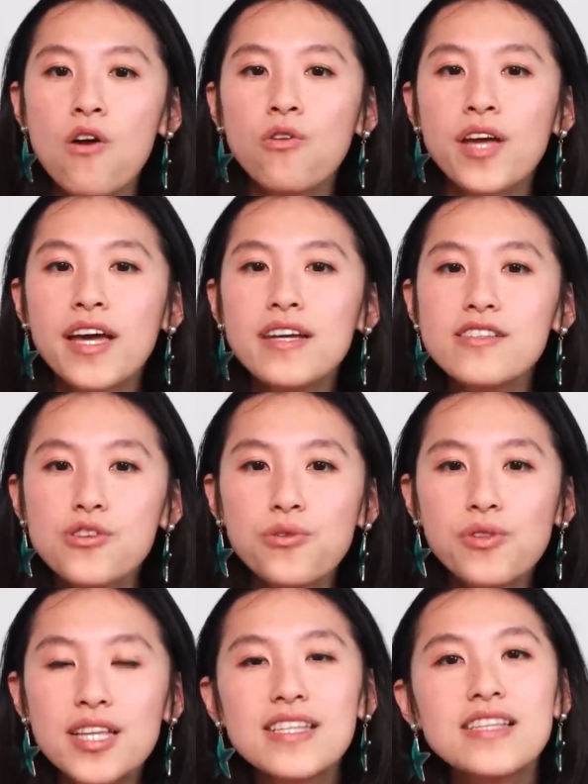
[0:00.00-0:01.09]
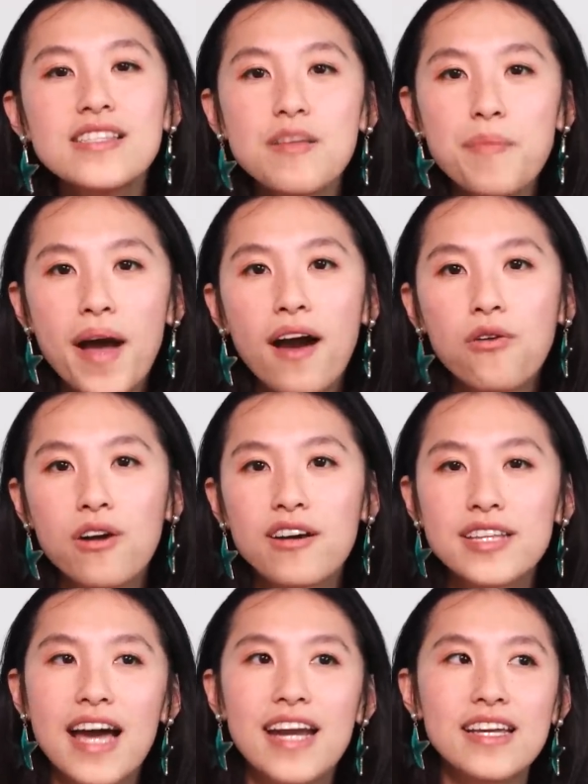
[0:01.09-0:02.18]
Okay, so this is the power
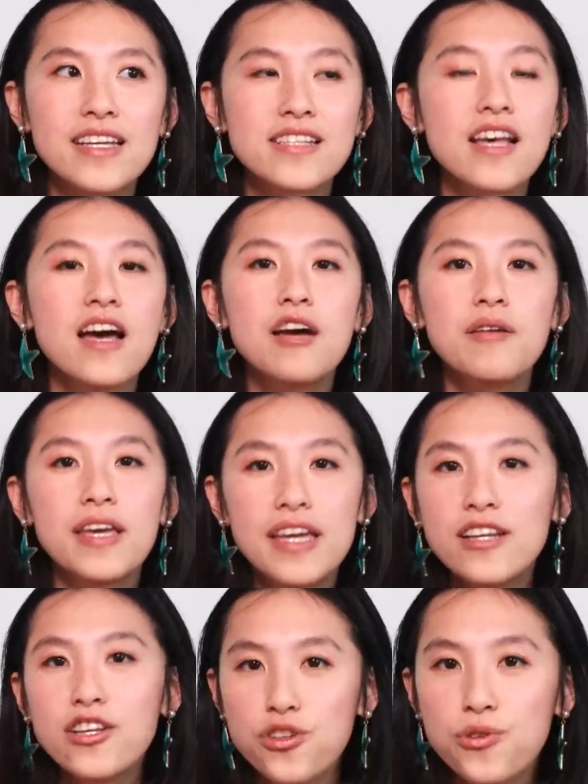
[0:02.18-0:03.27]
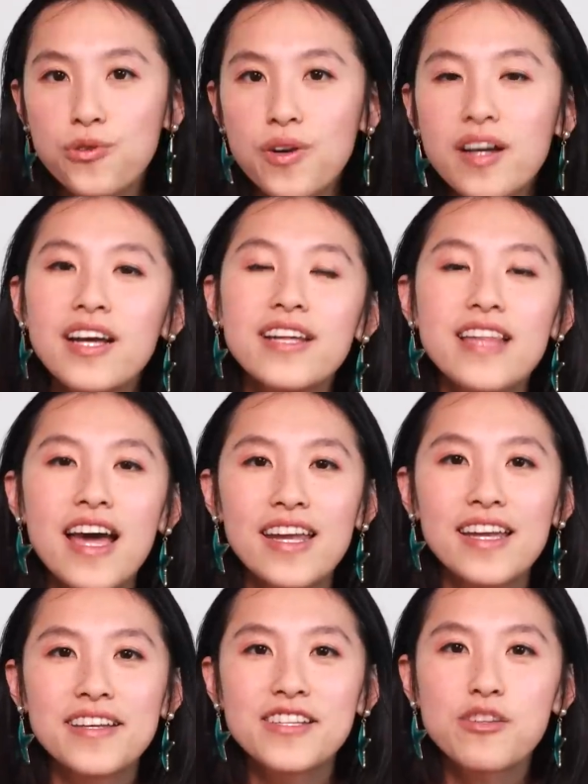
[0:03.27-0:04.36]
that is in you, that
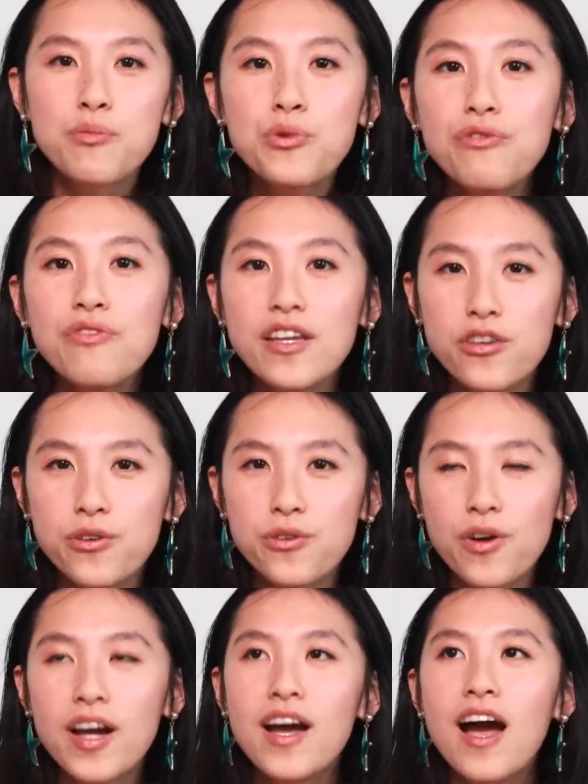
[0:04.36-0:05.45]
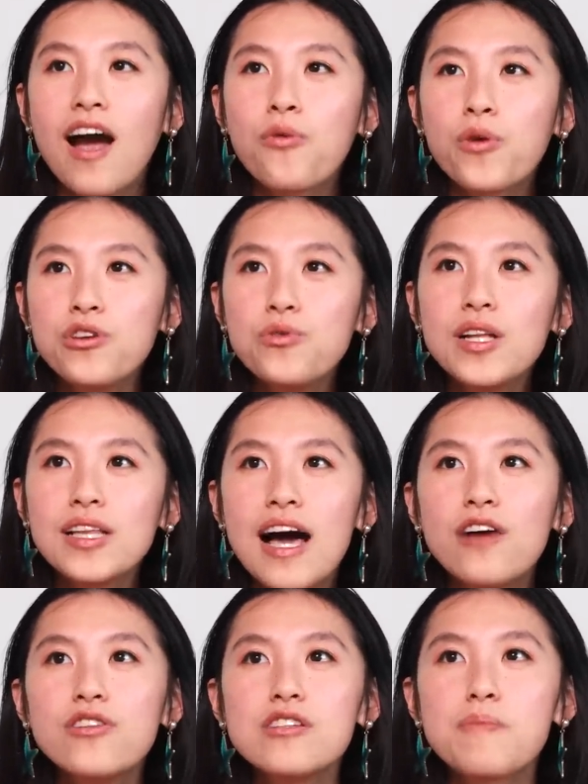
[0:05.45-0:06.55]
is moving you. And when you
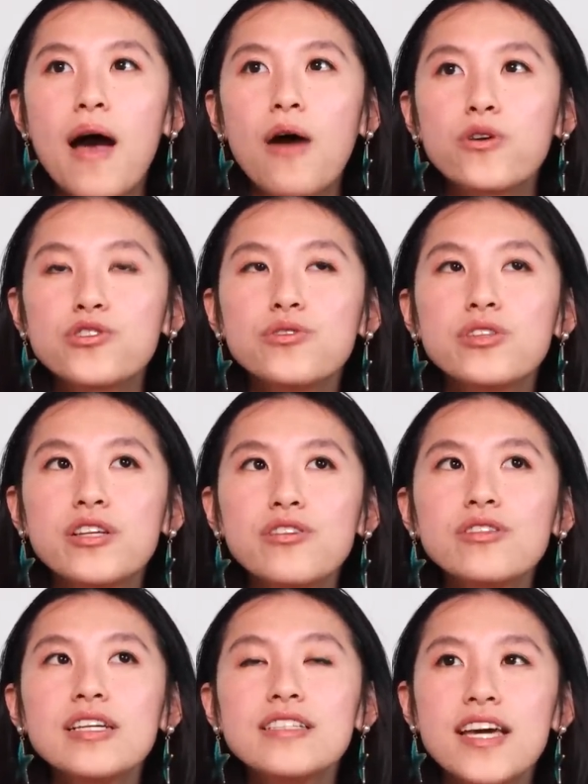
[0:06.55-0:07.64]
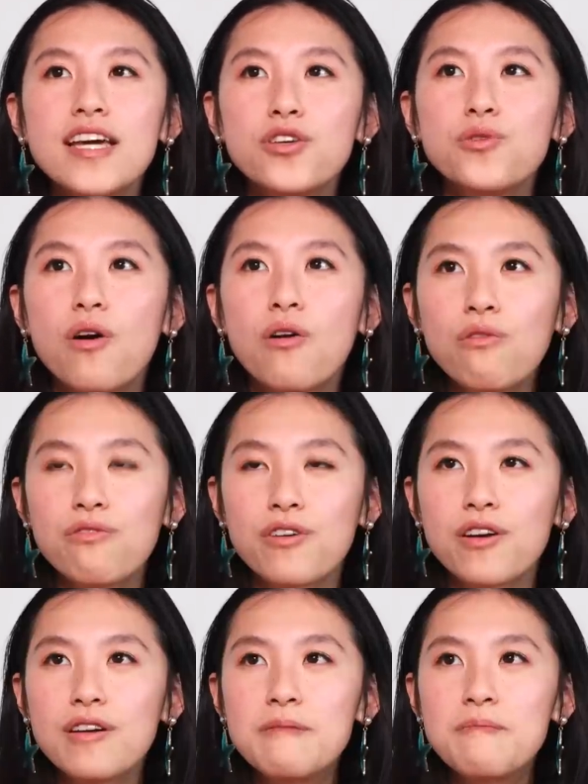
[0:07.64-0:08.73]
allow this power to literally take you
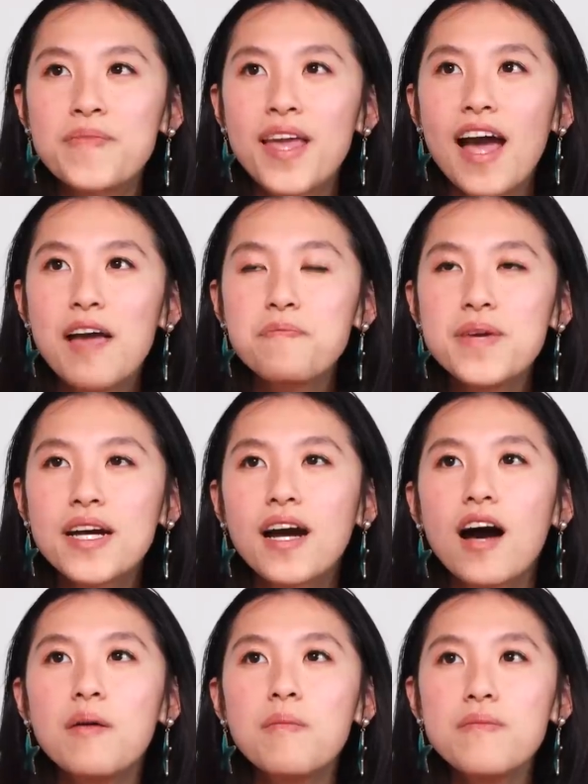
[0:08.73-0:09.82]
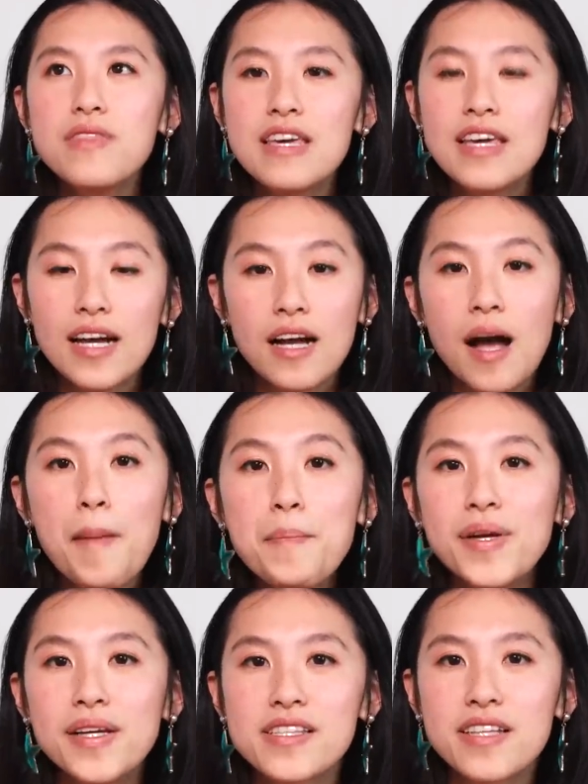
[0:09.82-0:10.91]
over and become the
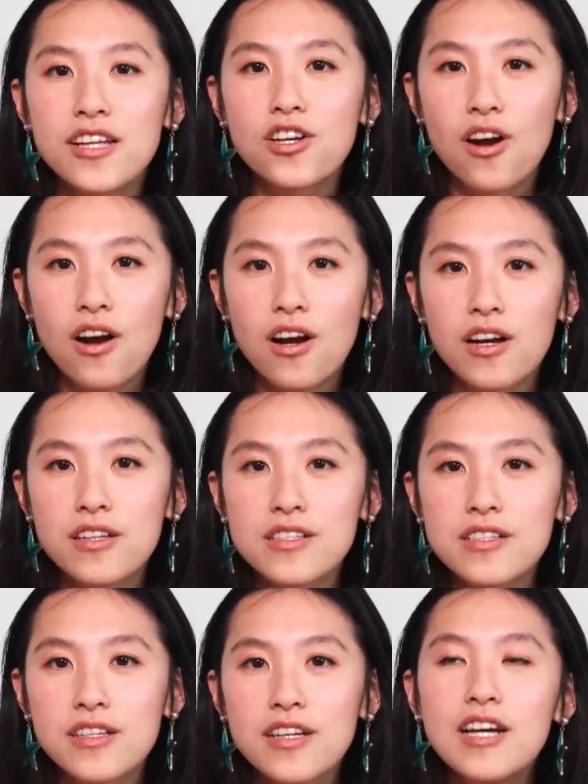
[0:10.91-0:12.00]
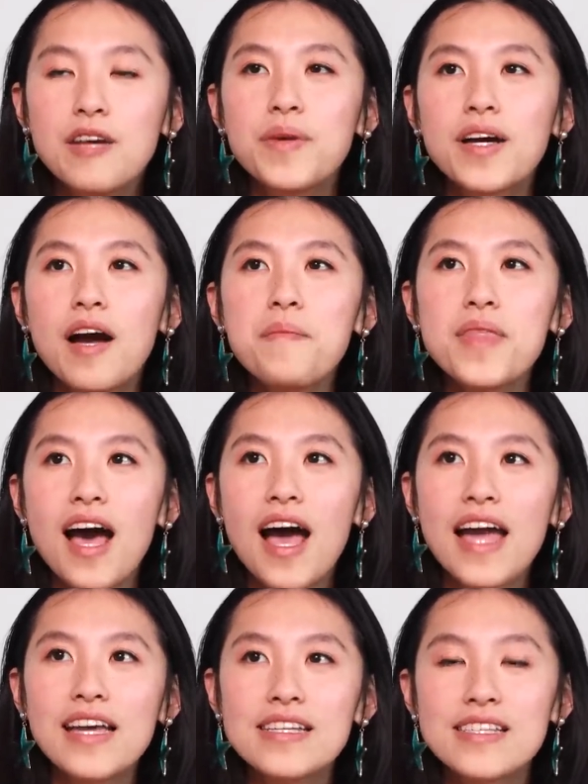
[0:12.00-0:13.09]
compass in your heart, become the
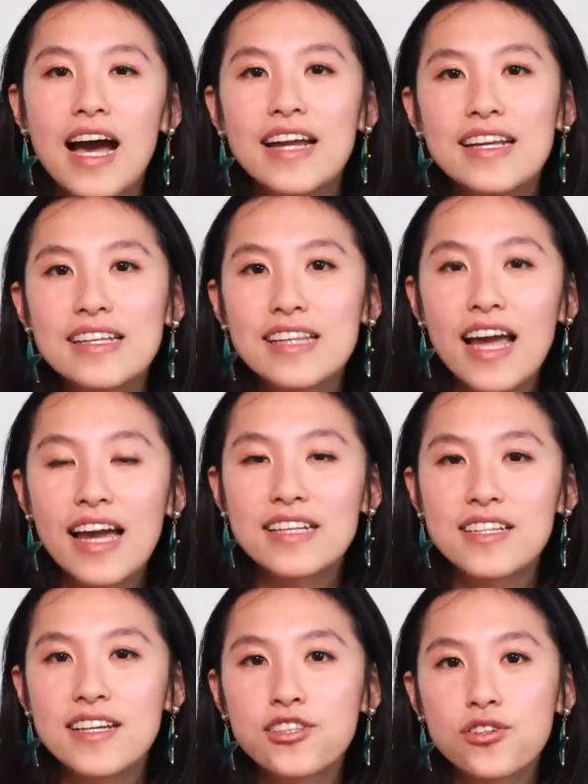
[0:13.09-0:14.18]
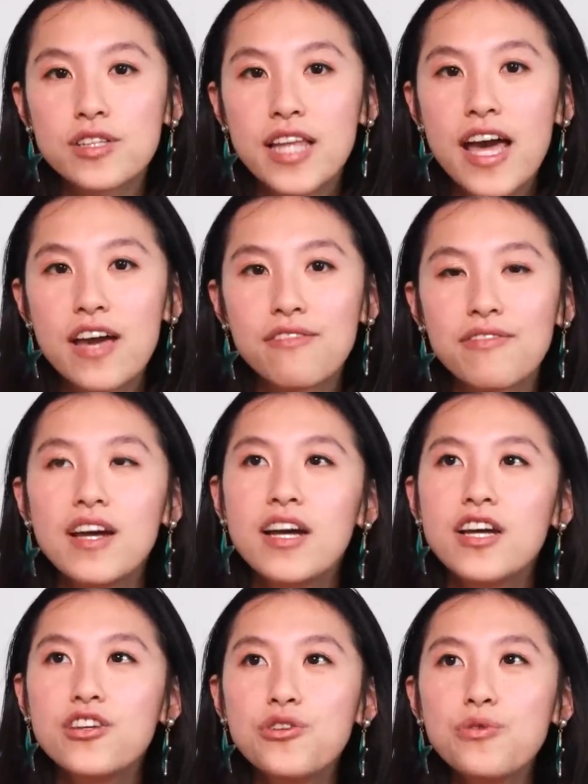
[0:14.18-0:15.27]
highest guiding light in your life,
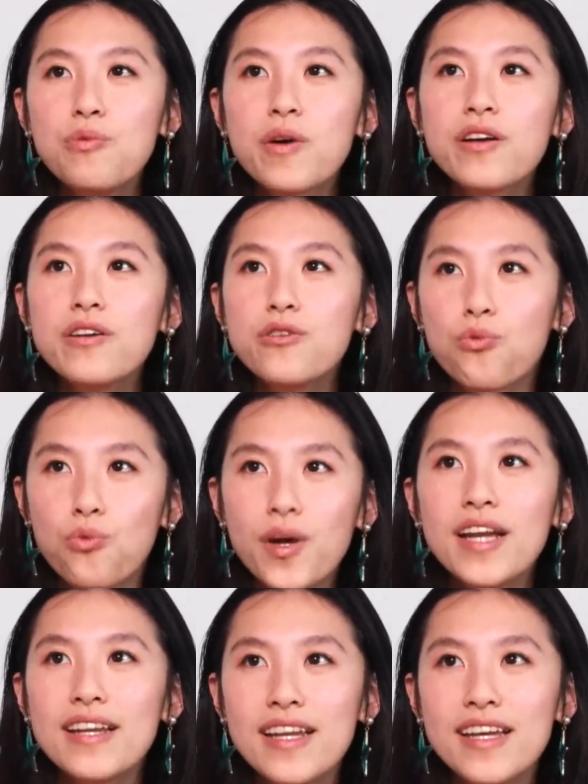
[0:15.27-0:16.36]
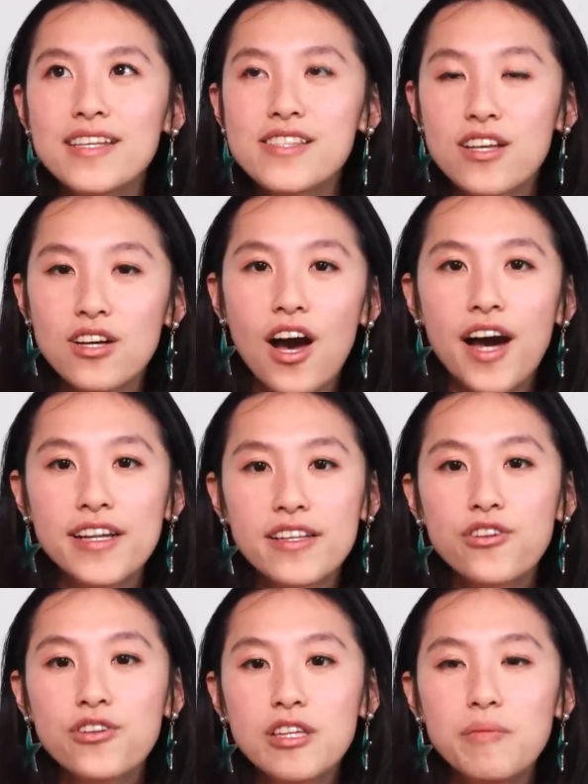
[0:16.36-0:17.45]
you will witness God
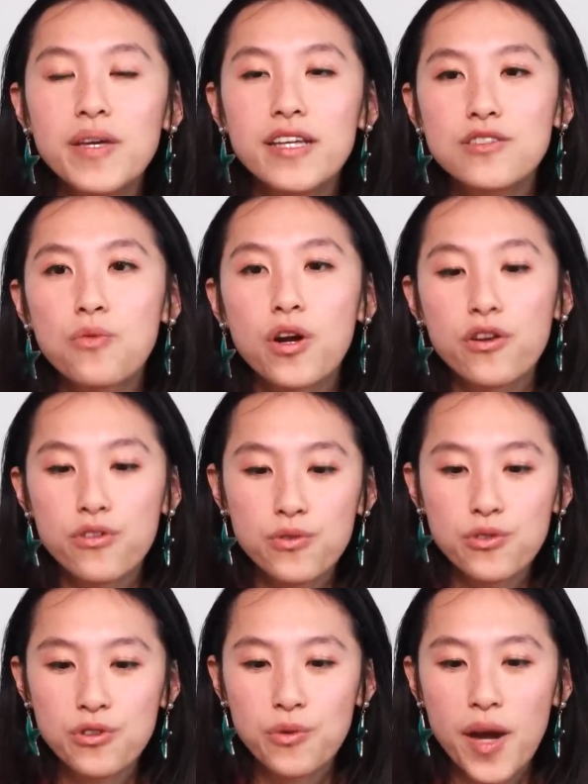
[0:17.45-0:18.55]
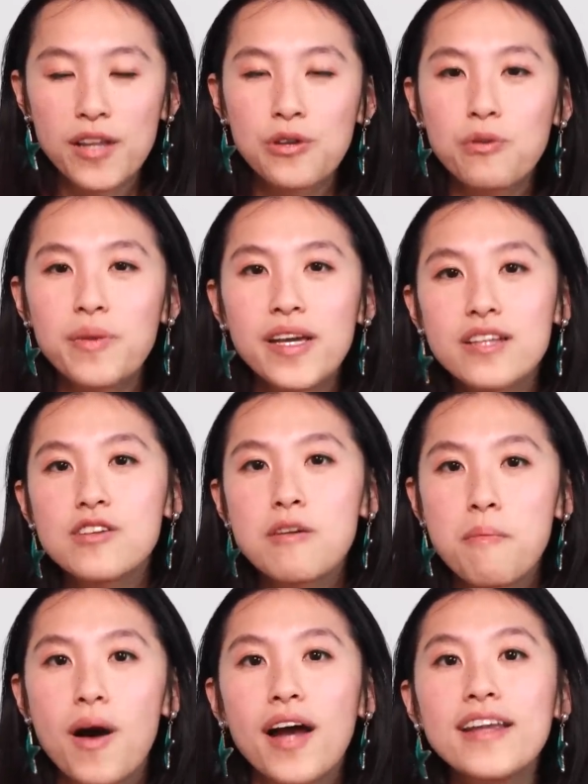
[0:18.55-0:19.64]
literally begin to work through you, and you will begin to
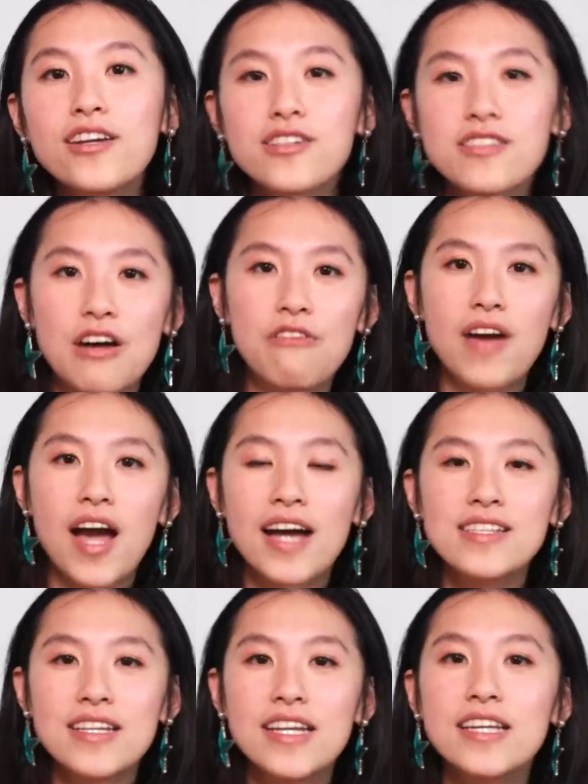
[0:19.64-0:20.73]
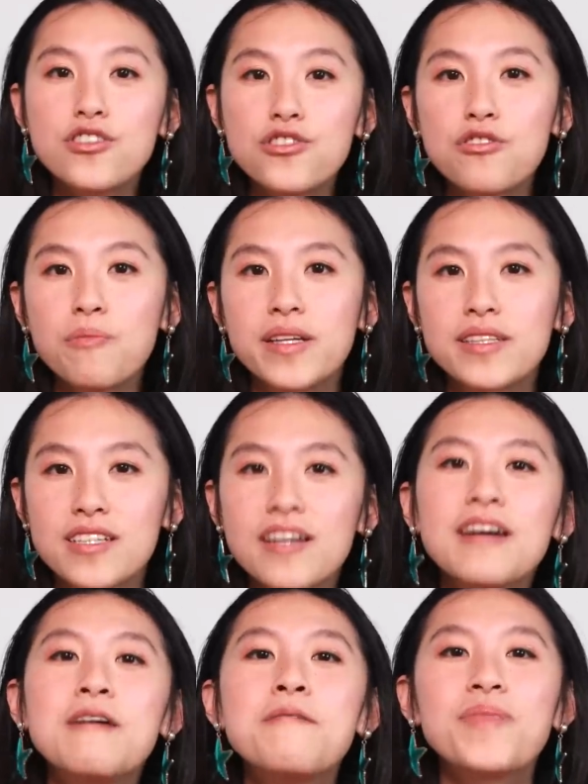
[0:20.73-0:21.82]
embody yourself as an instrument
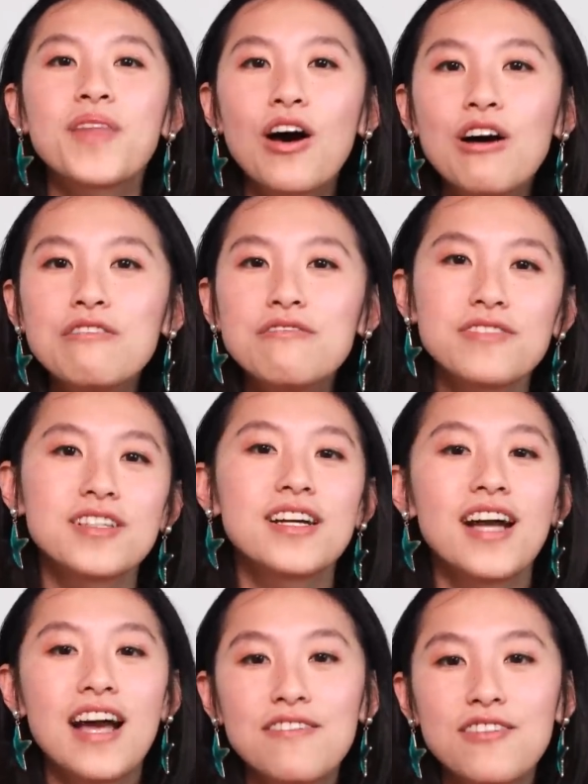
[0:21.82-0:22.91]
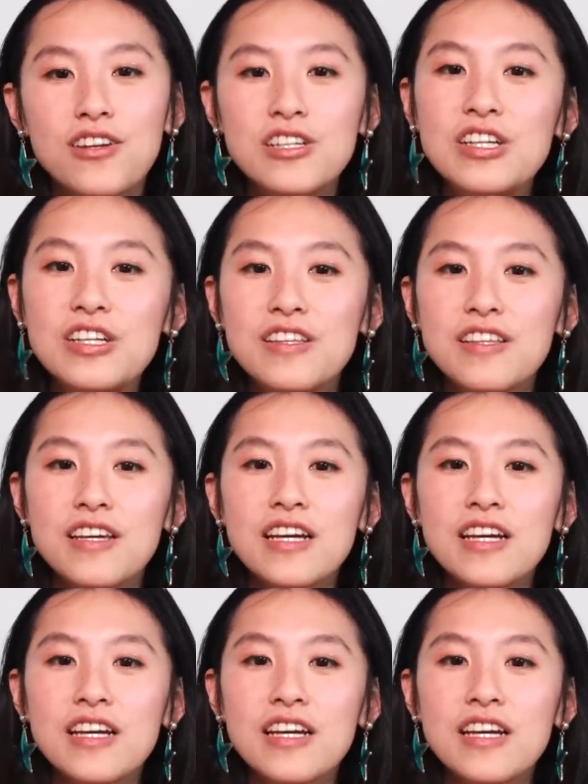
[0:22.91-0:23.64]
of heaven on earth.